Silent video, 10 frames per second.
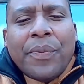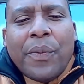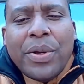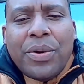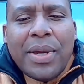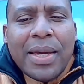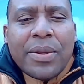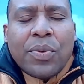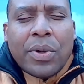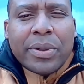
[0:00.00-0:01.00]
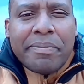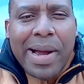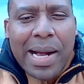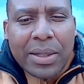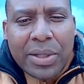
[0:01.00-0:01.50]
When you hear the word
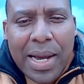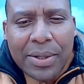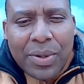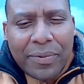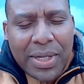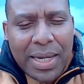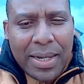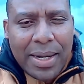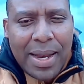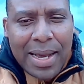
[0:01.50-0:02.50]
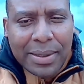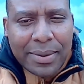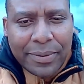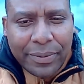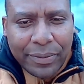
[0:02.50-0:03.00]
myalgia, so I've taken
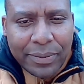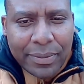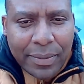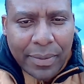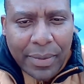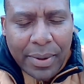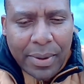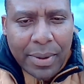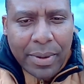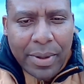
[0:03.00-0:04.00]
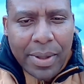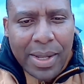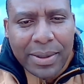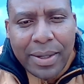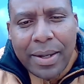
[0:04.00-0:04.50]
let's
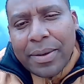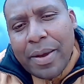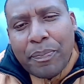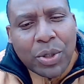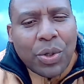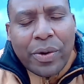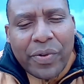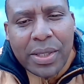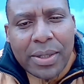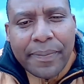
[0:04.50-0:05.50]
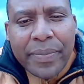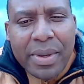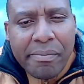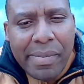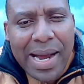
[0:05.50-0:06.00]
say a portion of it,
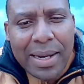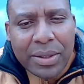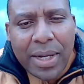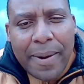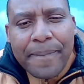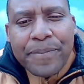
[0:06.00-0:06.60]
myalgia,